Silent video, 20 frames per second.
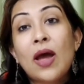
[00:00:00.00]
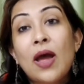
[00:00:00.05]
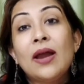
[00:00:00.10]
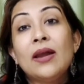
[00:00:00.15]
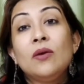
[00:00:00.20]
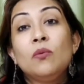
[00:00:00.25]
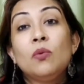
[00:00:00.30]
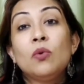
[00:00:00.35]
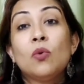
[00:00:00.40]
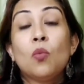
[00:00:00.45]

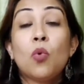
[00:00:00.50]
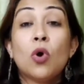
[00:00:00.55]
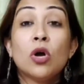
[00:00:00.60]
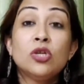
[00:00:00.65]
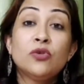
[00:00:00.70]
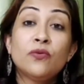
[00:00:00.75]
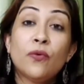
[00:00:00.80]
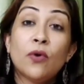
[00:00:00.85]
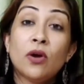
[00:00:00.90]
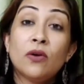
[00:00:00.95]
and
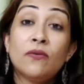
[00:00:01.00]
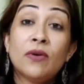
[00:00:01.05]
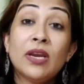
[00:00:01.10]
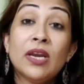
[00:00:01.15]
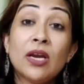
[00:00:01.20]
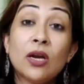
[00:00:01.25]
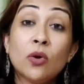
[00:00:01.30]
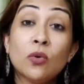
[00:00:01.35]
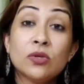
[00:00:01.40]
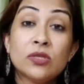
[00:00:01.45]
watch for
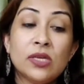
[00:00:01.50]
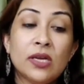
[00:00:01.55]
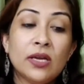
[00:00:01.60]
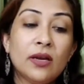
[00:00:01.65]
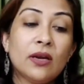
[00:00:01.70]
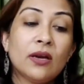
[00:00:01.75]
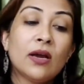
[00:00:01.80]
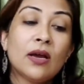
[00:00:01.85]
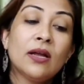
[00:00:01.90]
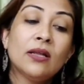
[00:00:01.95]
very
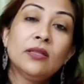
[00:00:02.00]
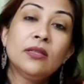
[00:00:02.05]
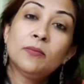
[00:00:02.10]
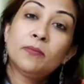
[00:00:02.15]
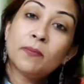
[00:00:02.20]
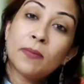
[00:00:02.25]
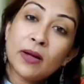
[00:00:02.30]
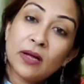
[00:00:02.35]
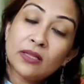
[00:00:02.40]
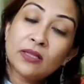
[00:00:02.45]
closely
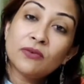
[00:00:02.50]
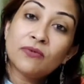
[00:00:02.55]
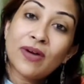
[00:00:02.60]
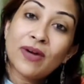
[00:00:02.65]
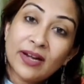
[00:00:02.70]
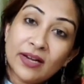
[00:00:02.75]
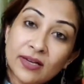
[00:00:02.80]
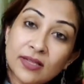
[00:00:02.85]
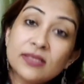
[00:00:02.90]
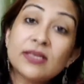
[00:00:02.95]
the
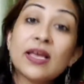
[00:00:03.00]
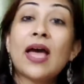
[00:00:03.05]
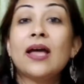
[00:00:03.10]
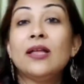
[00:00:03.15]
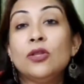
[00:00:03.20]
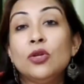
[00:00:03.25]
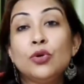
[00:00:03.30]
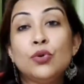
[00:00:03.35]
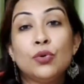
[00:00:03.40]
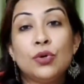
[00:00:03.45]
vitals
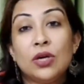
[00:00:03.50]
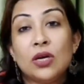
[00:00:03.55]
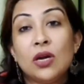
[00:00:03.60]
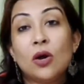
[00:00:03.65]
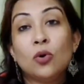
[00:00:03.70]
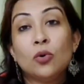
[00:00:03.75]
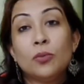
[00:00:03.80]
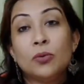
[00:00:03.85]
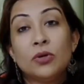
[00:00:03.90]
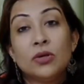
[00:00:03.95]
and the urine
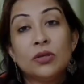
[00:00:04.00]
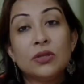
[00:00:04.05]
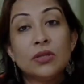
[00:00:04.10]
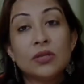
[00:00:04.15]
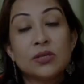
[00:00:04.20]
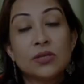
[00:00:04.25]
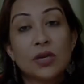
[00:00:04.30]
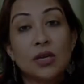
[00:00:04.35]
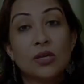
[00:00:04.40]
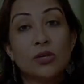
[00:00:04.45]
output in
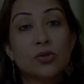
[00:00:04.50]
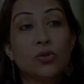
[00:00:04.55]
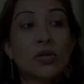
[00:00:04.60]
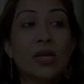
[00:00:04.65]
this case. So